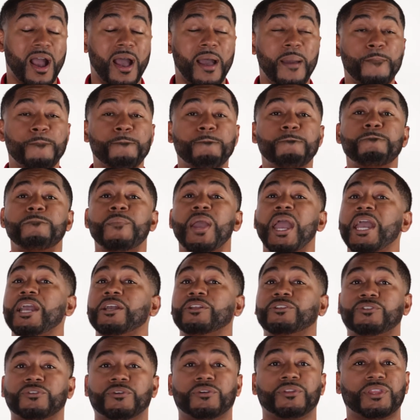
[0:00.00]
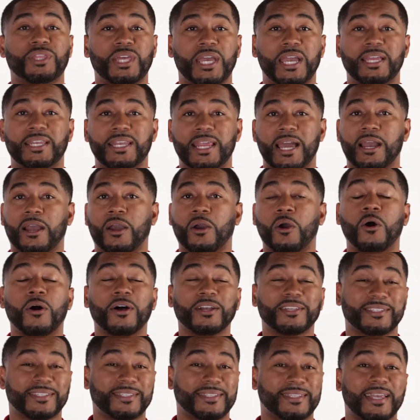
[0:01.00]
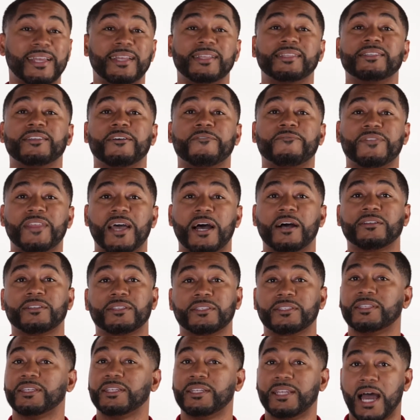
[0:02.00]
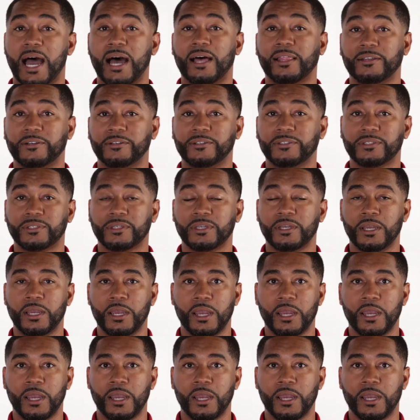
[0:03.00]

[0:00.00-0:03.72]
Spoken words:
a major thing that costs tens of thousands of dollars.